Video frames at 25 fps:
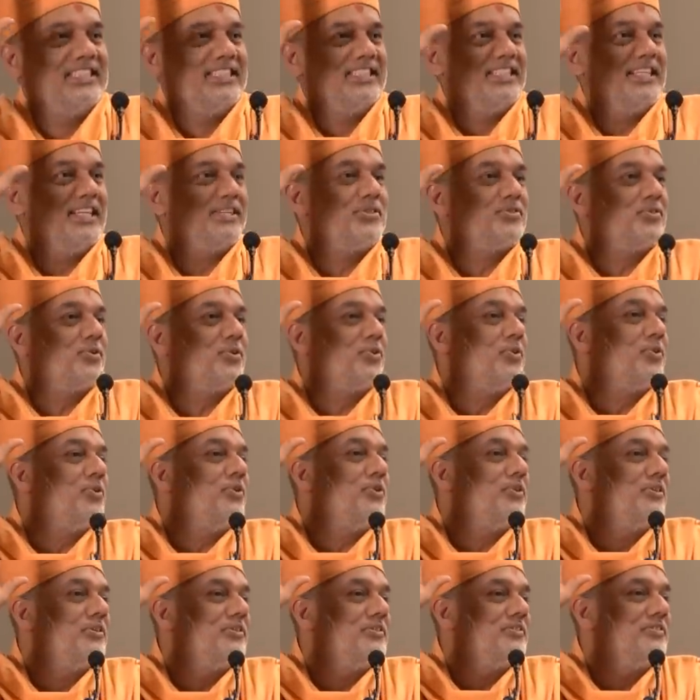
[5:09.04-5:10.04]
Yes or
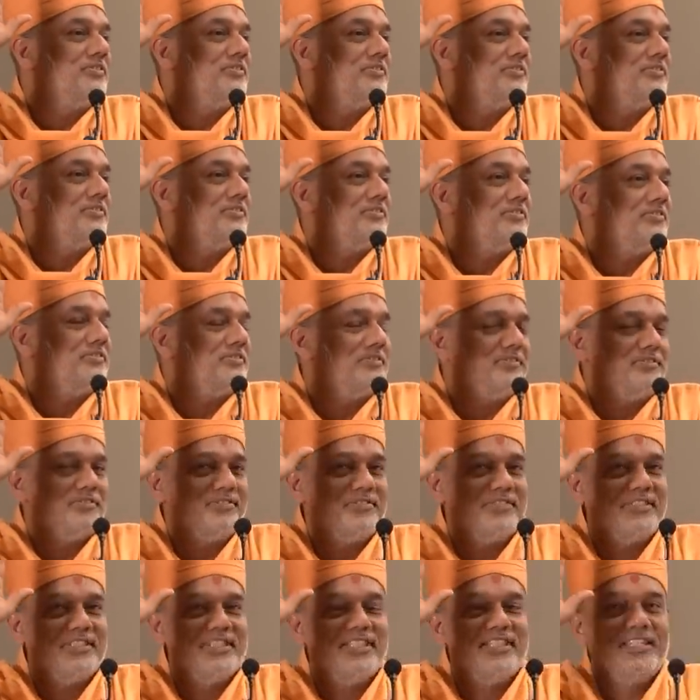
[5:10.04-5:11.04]
no?
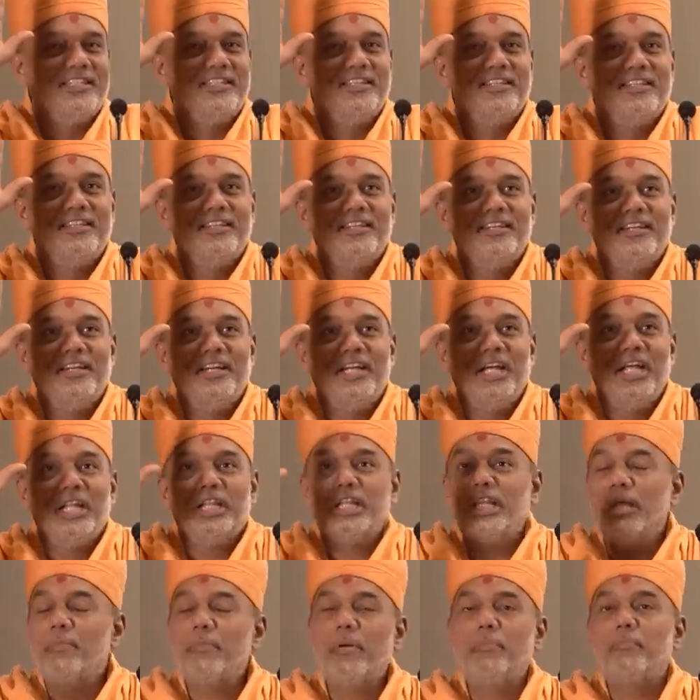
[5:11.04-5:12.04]
Yes.
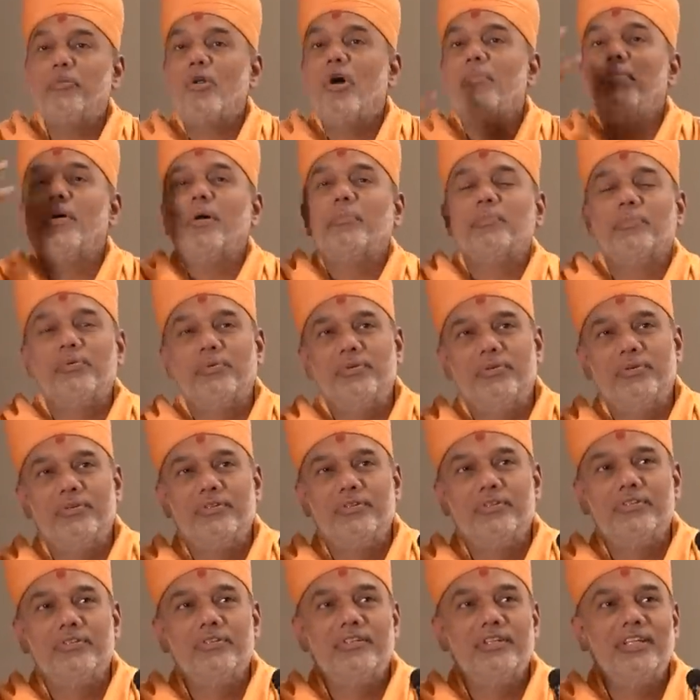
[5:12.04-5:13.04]
They may prop up
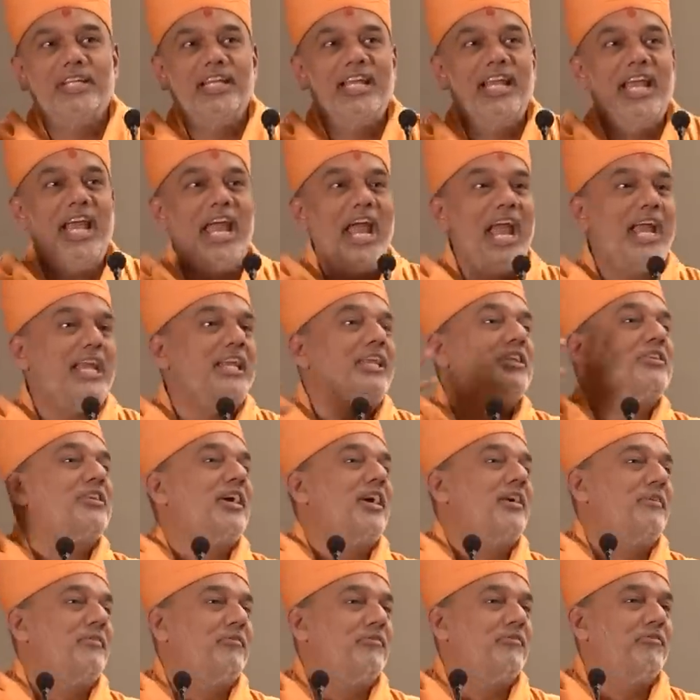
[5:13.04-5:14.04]

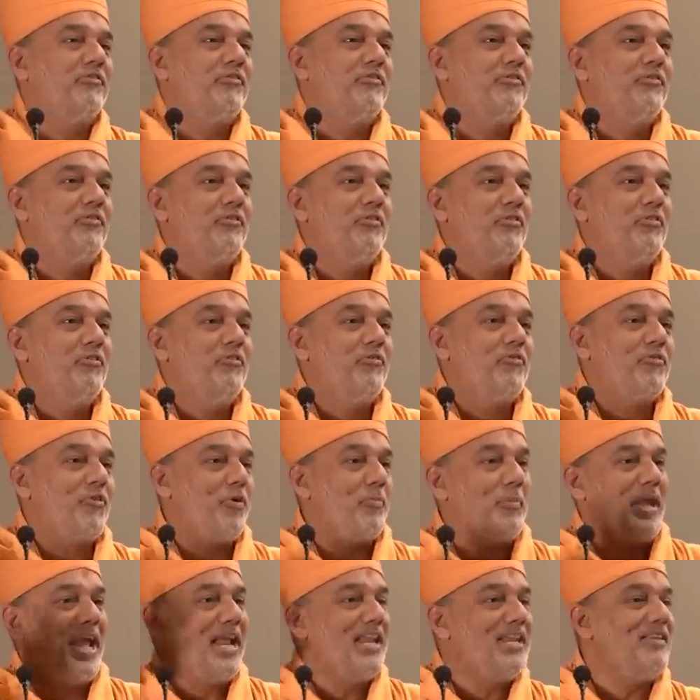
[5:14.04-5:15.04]
anytime,
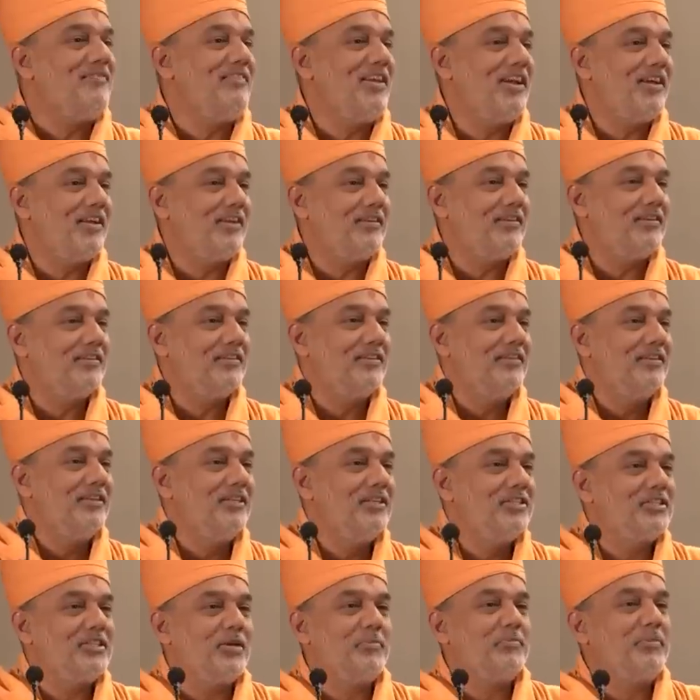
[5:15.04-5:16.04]
from
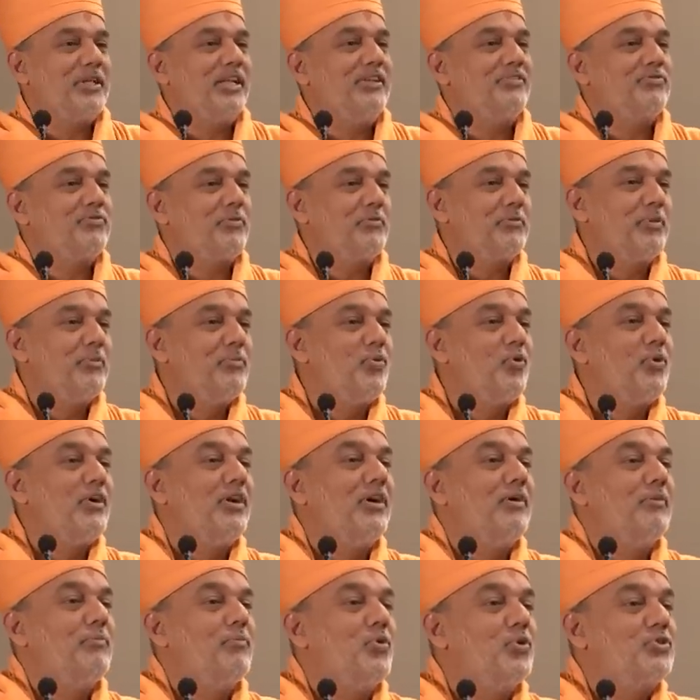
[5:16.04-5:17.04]
anywhere, sometimes from the
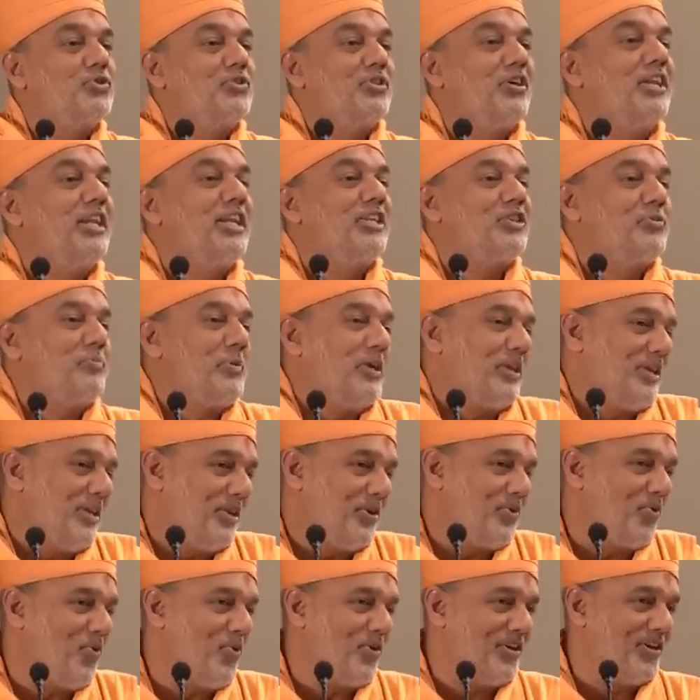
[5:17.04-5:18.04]
most
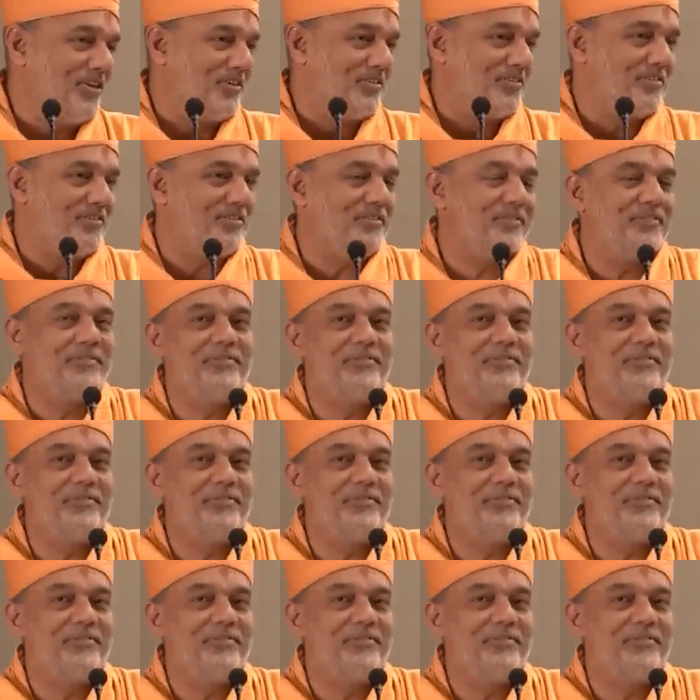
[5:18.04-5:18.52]
unexpected corners.